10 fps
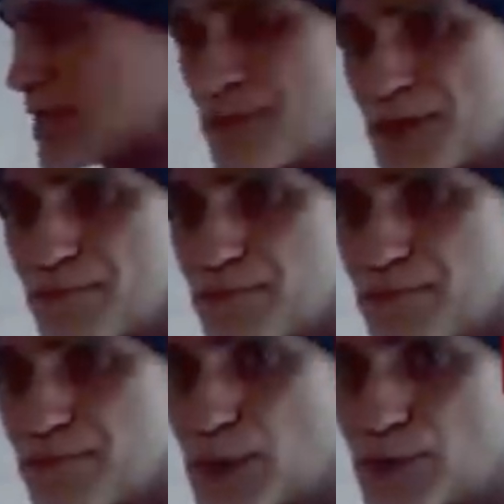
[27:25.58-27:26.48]
named the
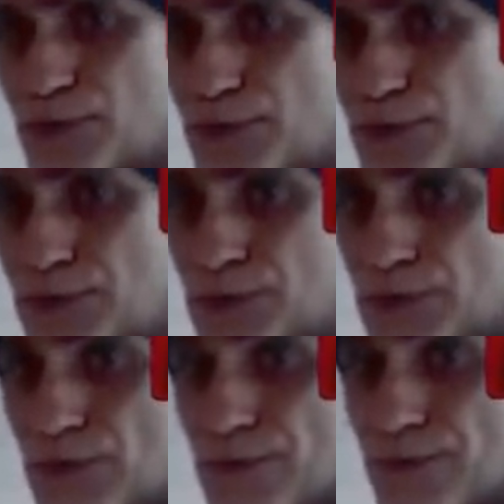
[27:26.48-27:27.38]
bull,
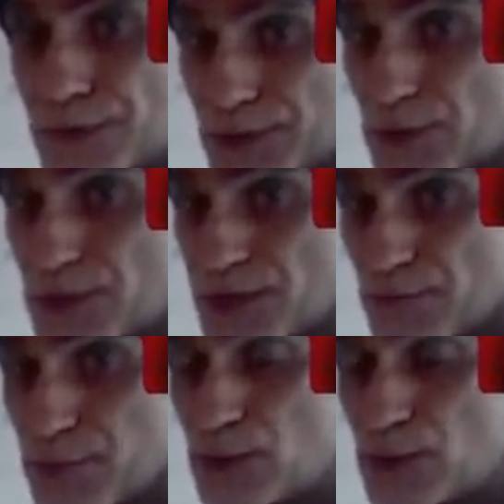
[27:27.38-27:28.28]
the
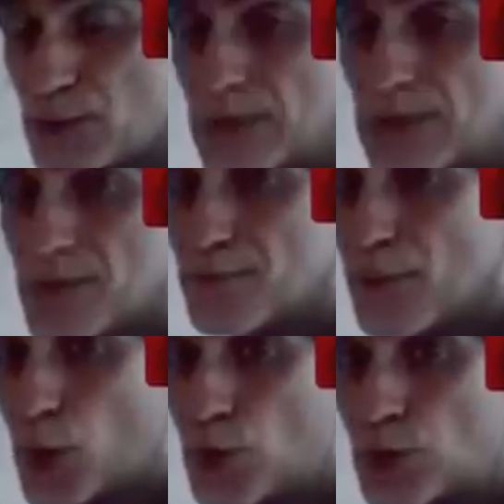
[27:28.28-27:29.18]
Taurus, the bull,
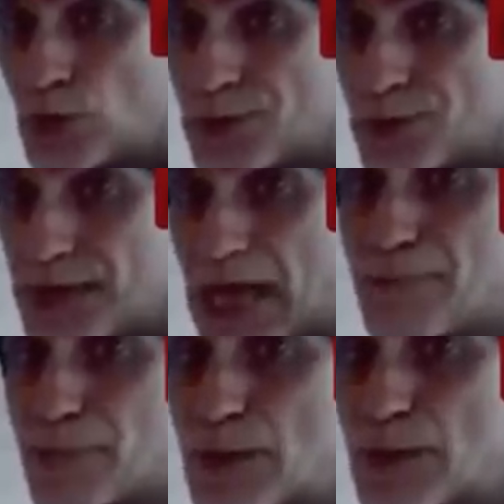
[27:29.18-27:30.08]
the ball, the
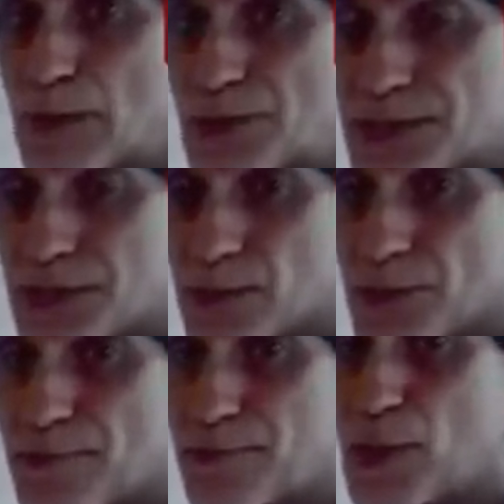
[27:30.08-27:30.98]
apples
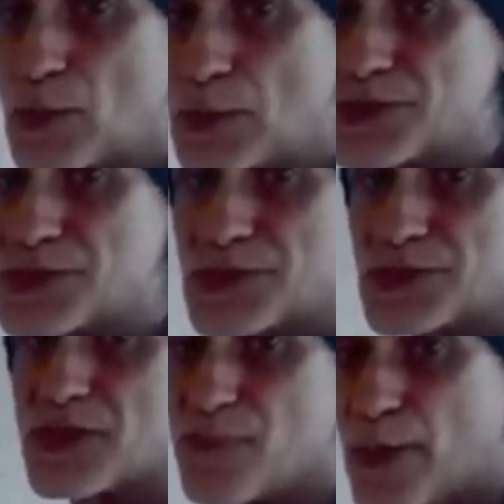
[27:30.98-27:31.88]
or the balls
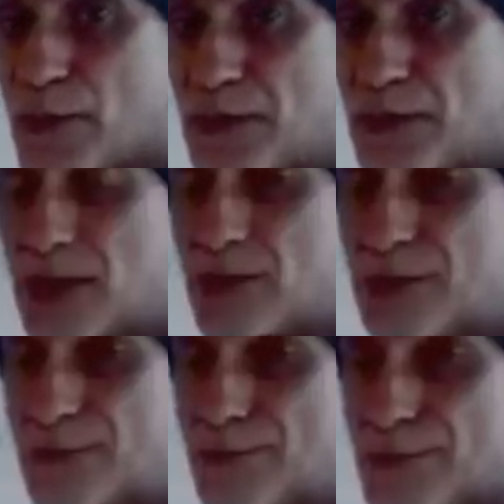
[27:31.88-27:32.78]
of
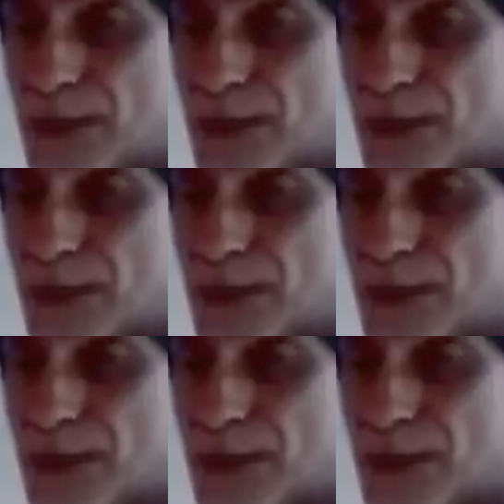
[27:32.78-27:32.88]
Apollo.